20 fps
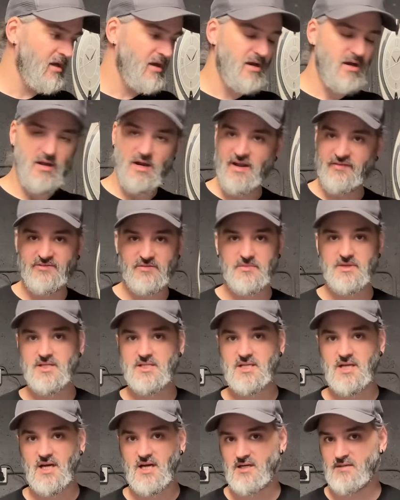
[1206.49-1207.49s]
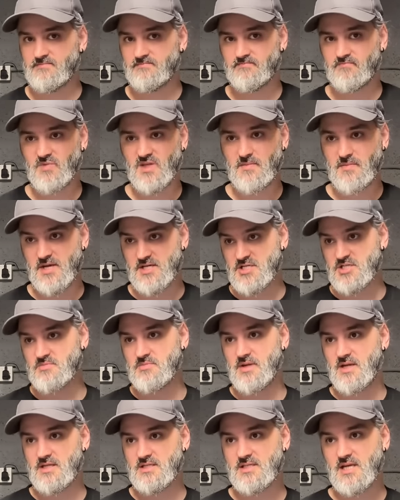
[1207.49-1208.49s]
And I left them in his car. He messaged
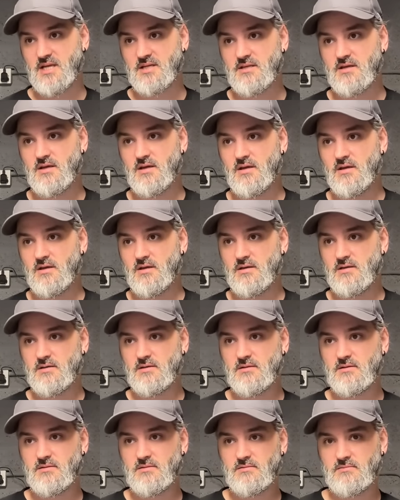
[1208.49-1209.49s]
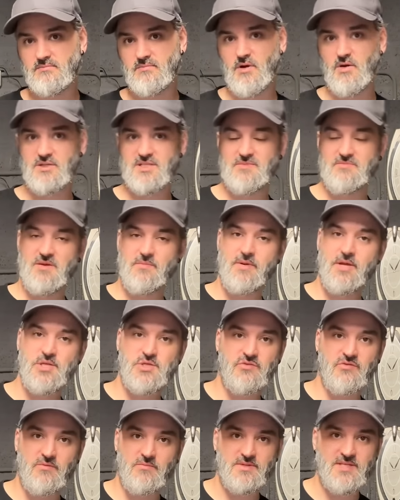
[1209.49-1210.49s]
me and said, well, sent me a
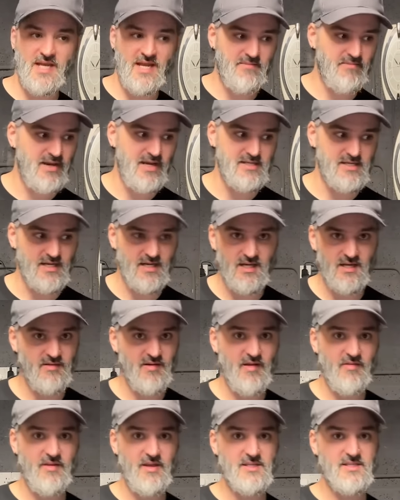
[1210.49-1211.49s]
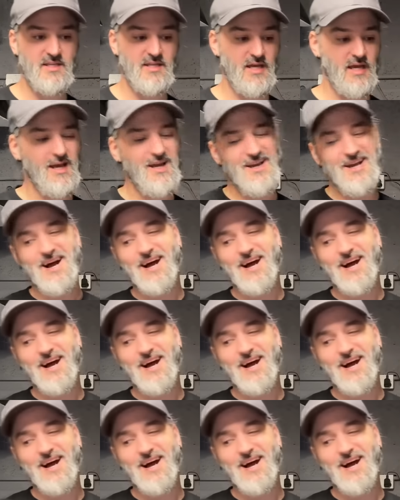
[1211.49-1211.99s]
picture of him saying basically you left these in there.